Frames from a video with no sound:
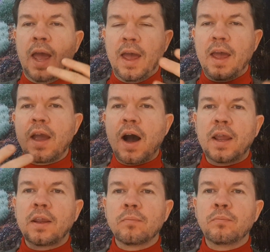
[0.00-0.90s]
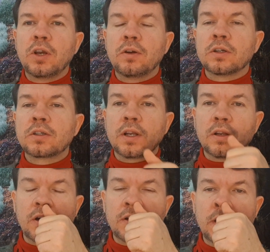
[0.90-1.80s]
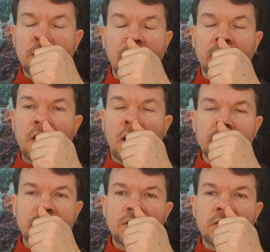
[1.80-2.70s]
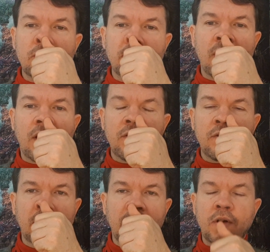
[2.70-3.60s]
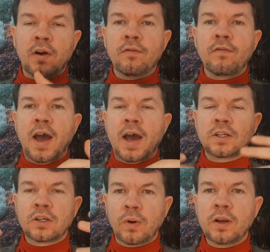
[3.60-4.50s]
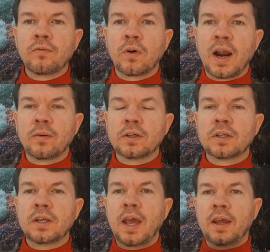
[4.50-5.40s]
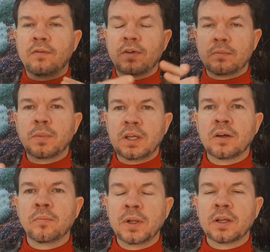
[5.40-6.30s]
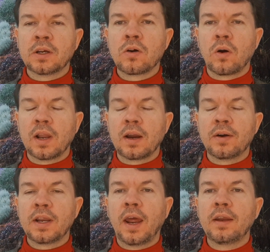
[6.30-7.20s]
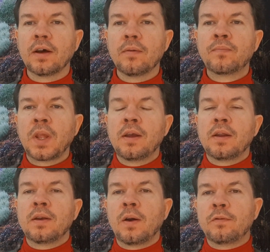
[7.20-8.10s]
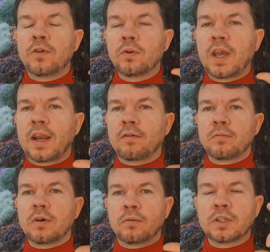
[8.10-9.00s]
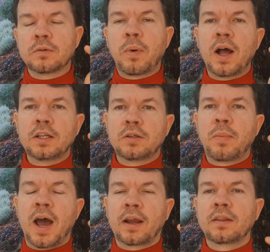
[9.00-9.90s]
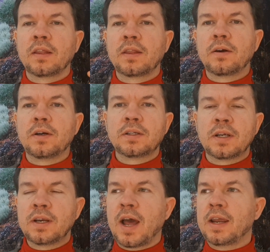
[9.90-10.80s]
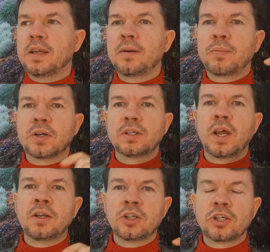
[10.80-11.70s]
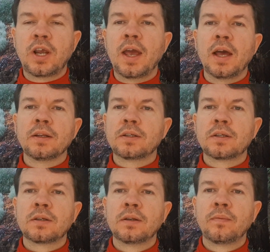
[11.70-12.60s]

AI computers can learn these technologies very, very, very fast, 24 hours a day, building corollary data. Now, if you get a response back that there is a 90% chance